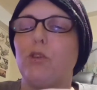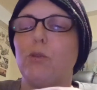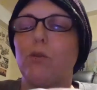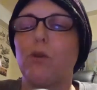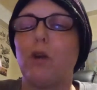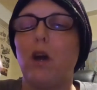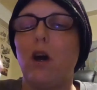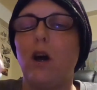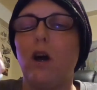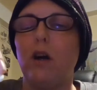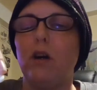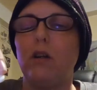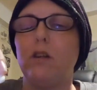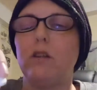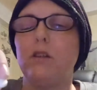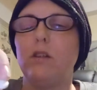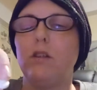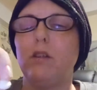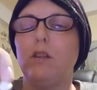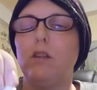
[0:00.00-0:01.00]
cut
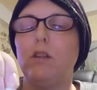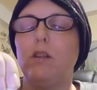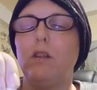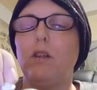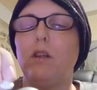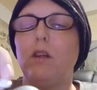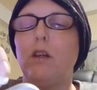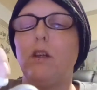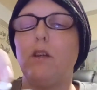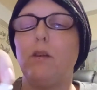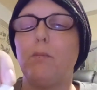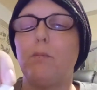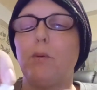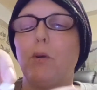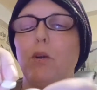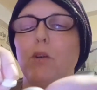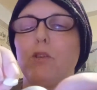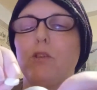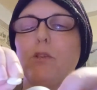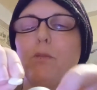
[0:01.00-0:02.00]
a
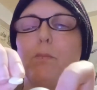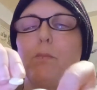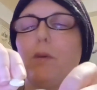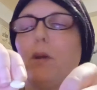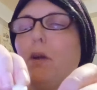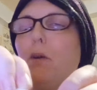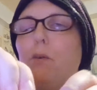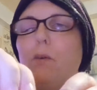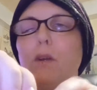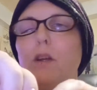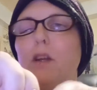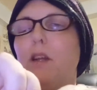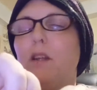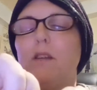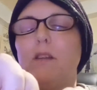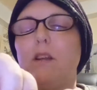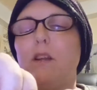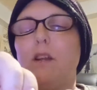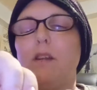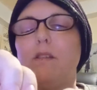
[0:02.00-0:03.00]
naproxen pill, and
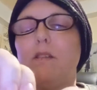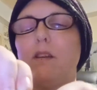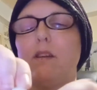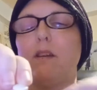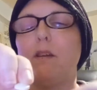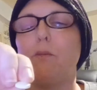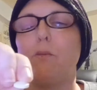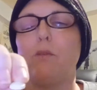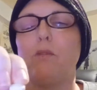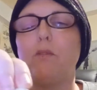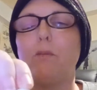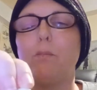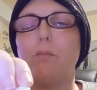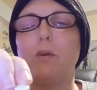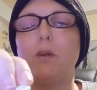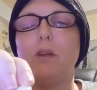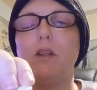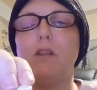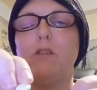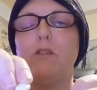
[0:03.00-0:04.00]
it did it with a
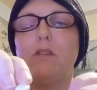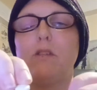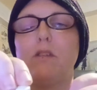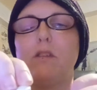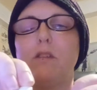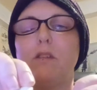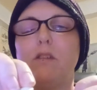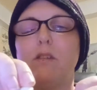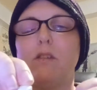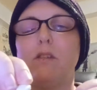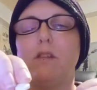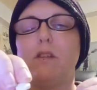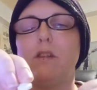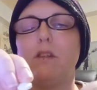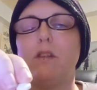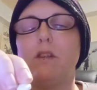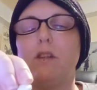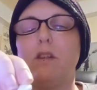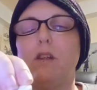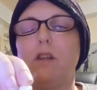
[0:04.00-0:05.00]
breeze.
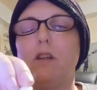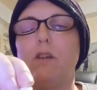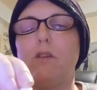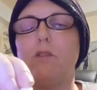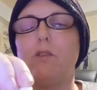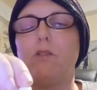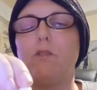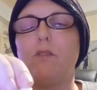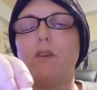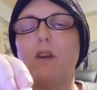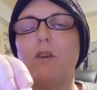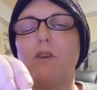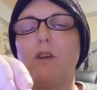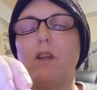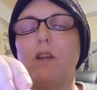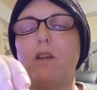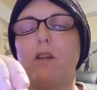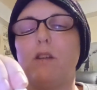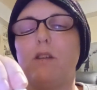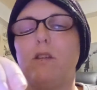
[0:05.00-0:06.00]
It was very
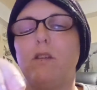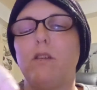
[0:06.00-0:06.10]
good.